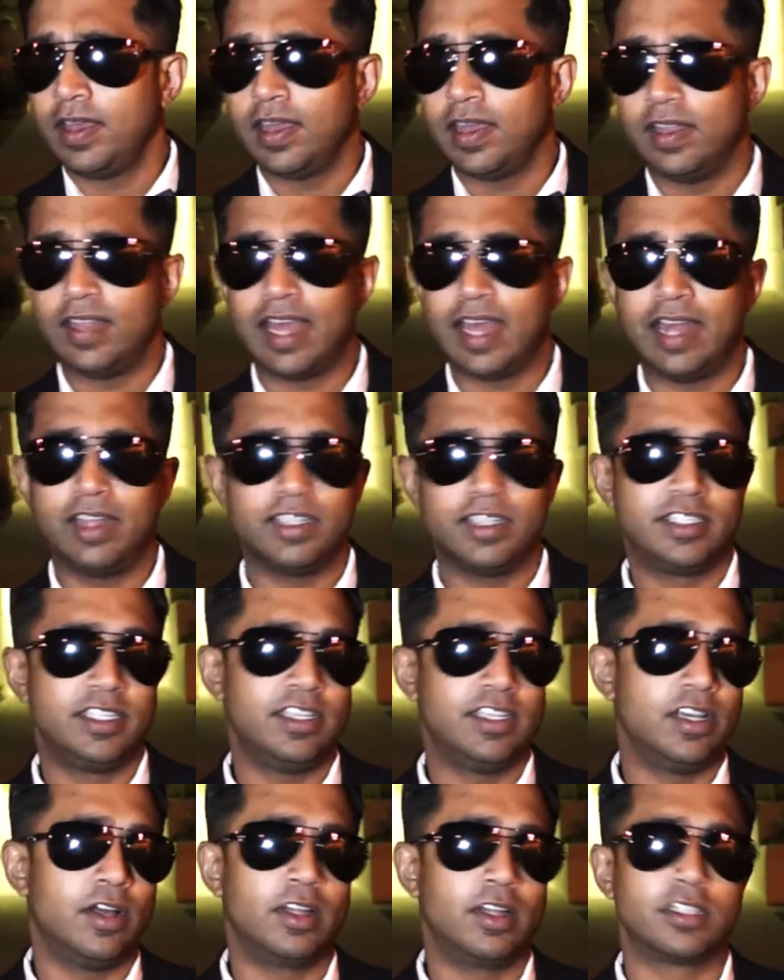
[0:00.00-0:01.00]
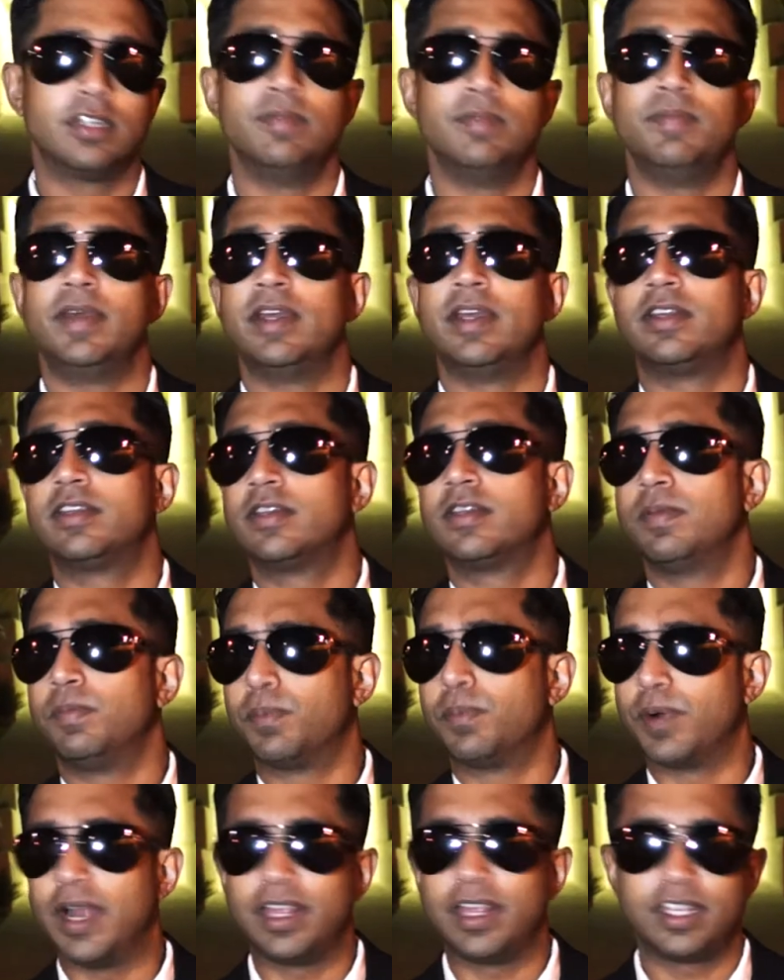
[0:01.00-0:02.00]
And that is the ultimate
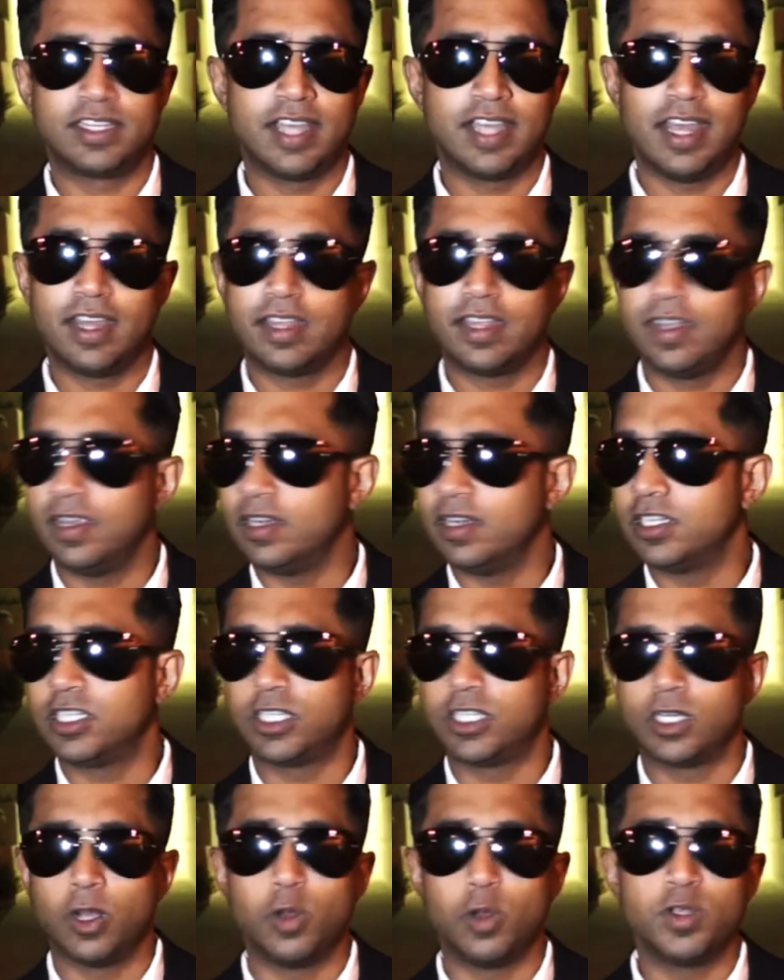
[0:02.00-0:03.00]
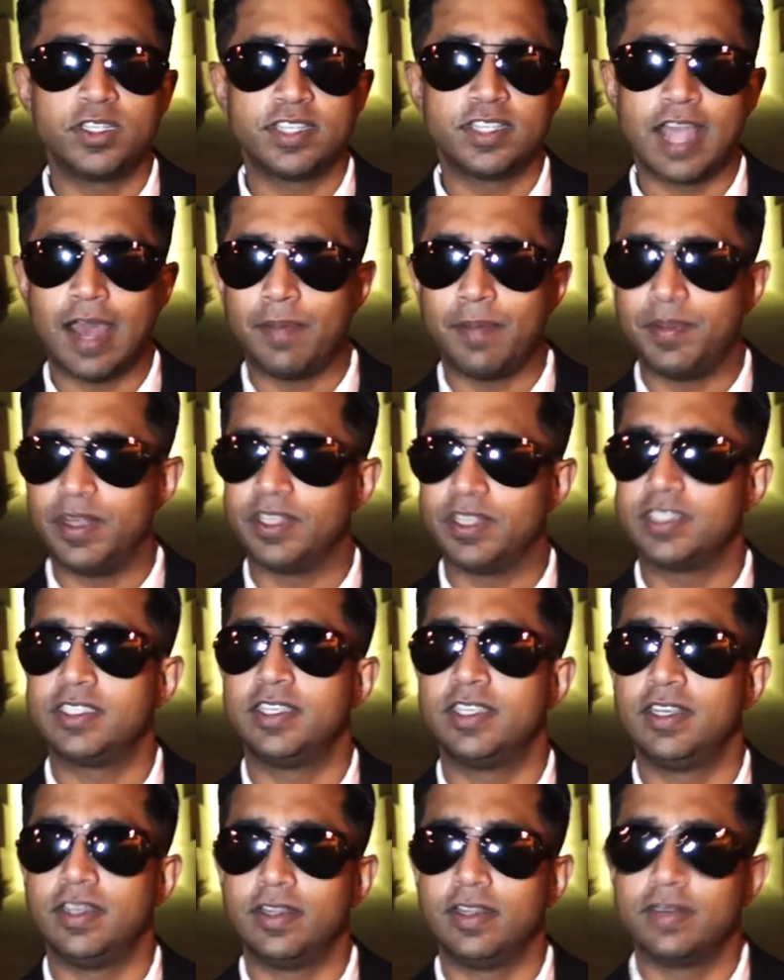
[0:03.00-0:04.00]
breathtaking, show-stopping
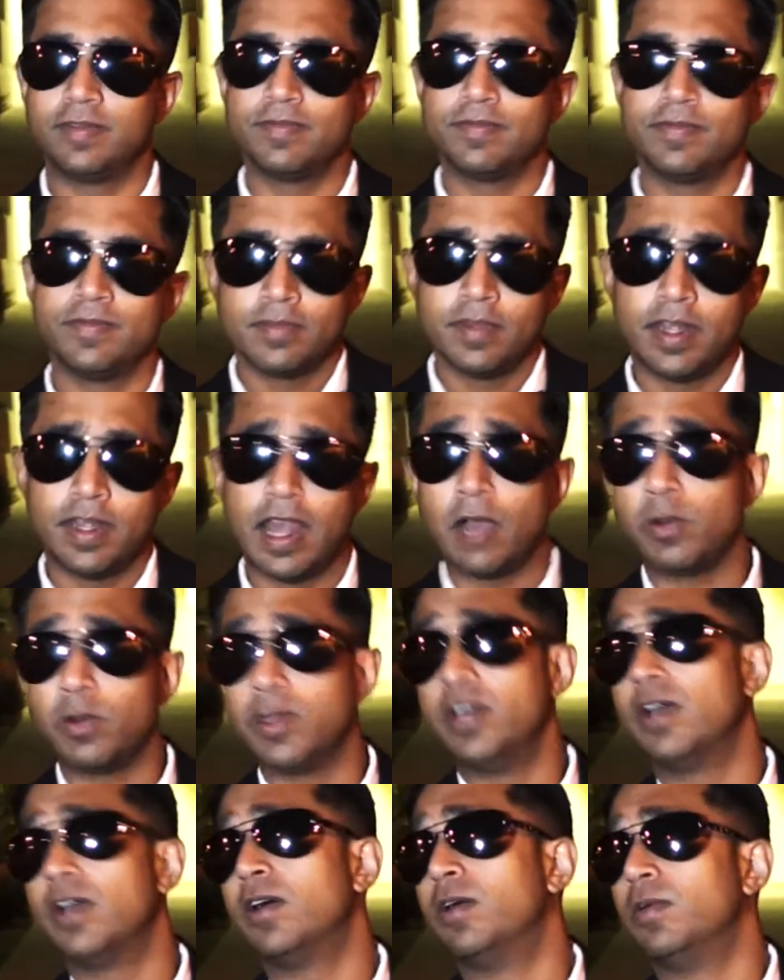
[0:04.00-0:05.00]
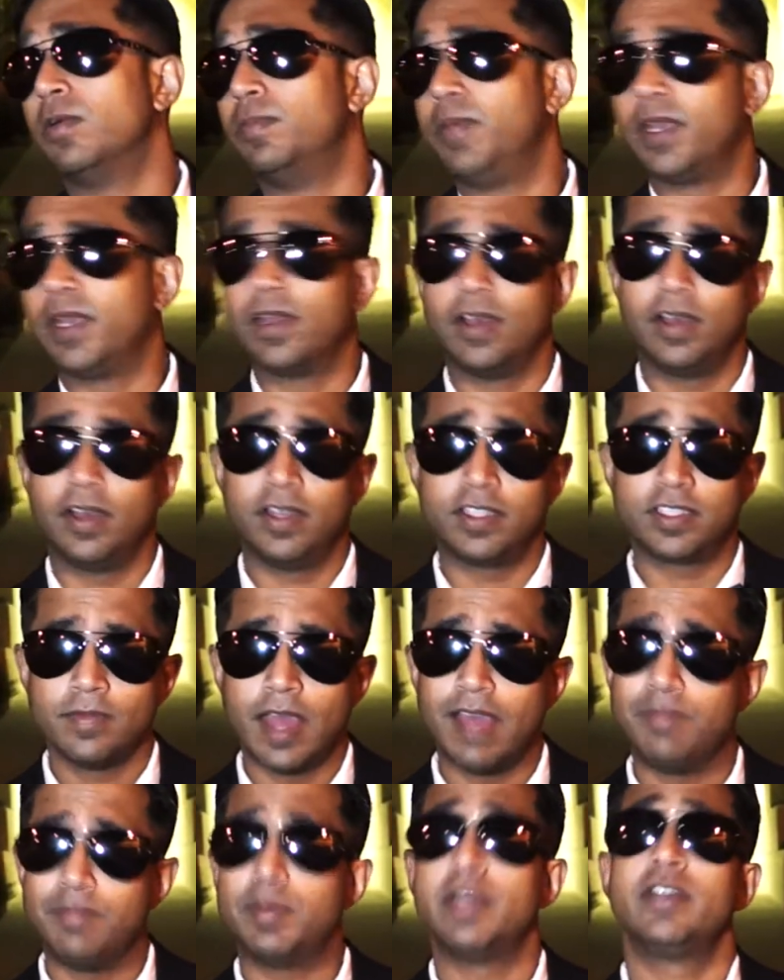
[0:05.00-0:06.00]
scene. And I would know because
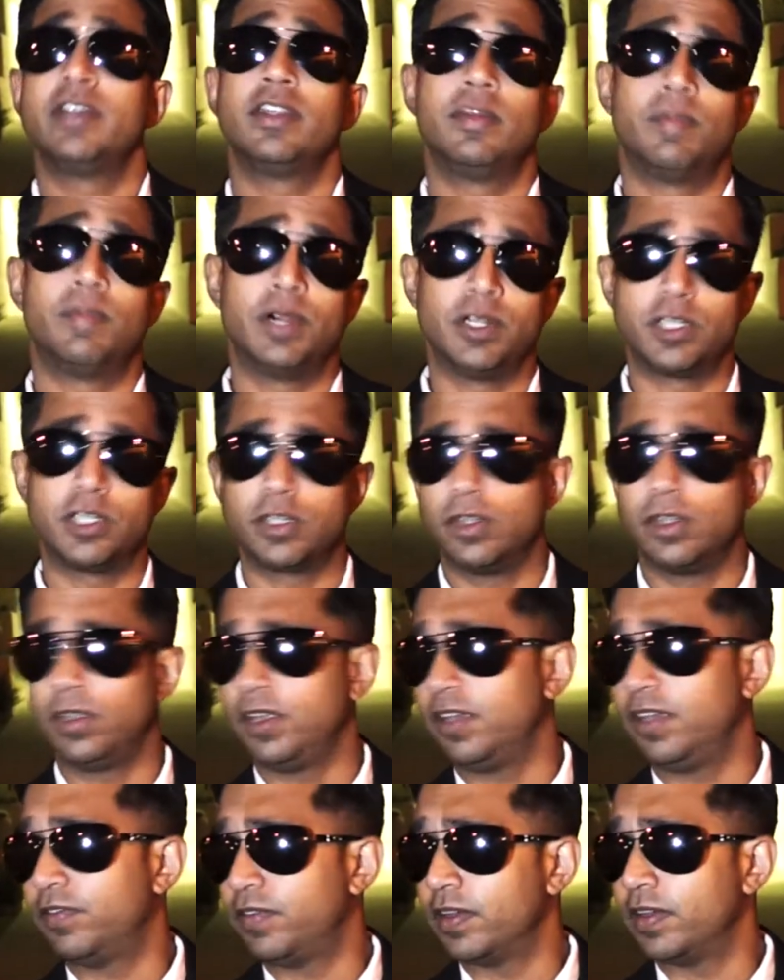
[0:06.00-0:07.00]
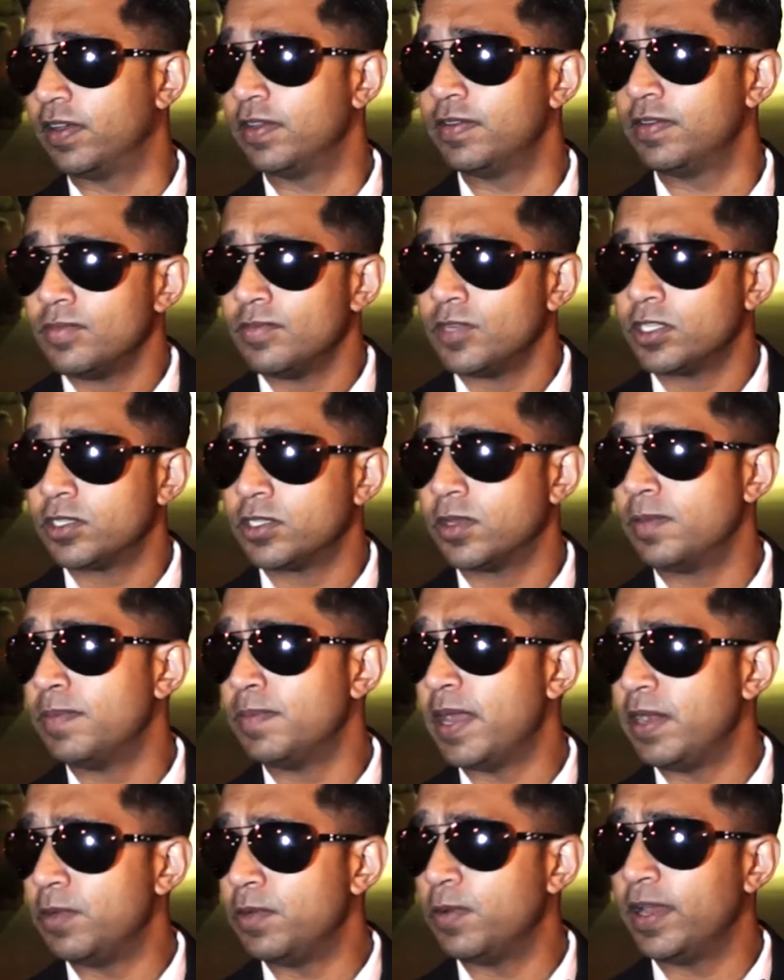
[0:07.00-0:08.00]
I've been to the Burj Khalifa. So in
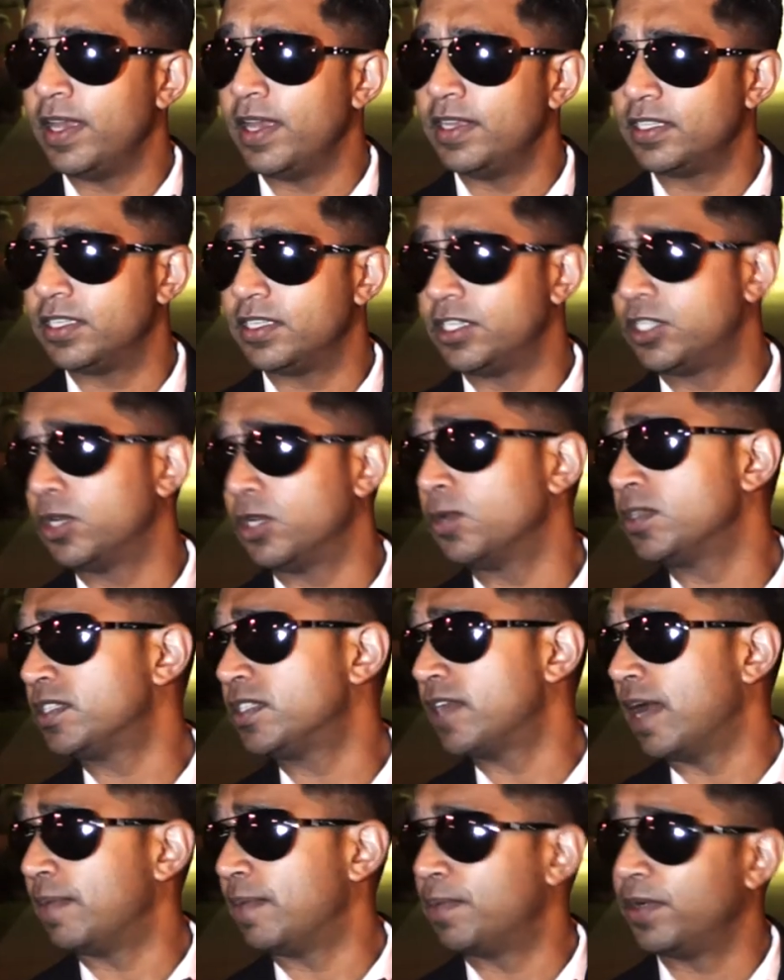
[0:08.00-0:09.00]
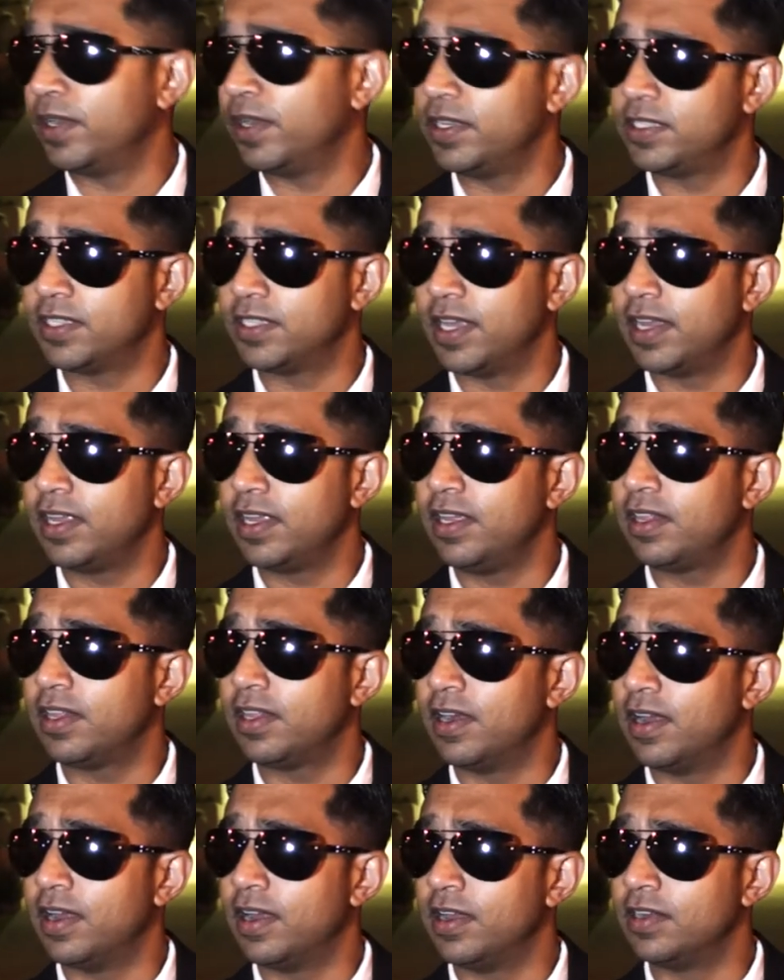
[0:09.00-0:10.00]
many ways, the showstopper is like
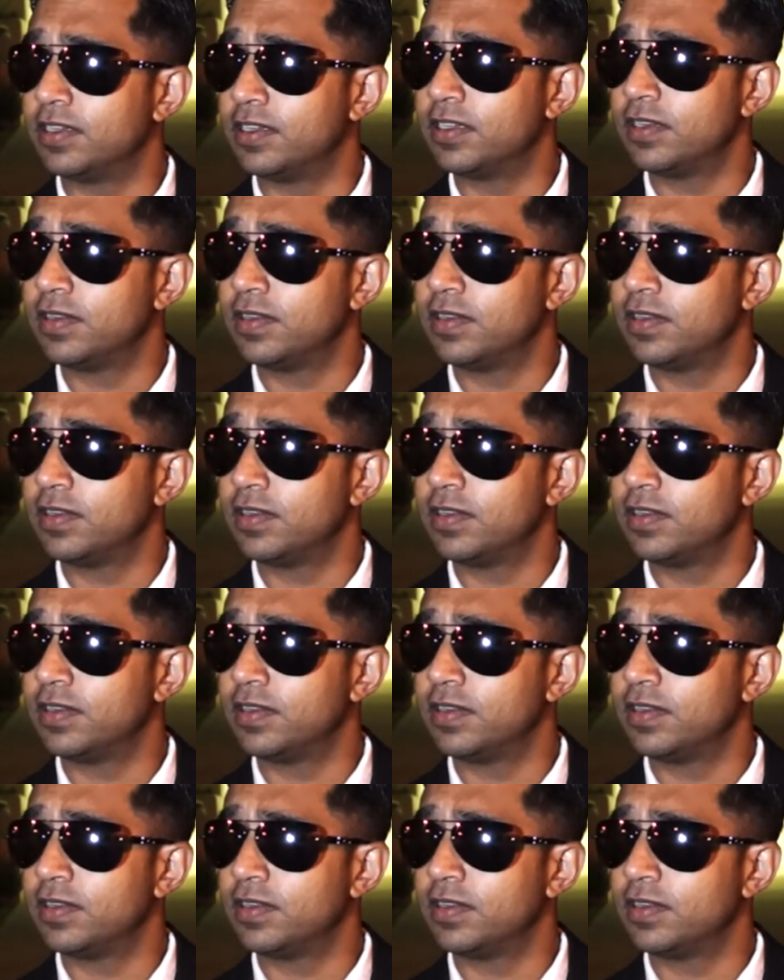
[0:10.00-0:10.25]
Ethan Hunt.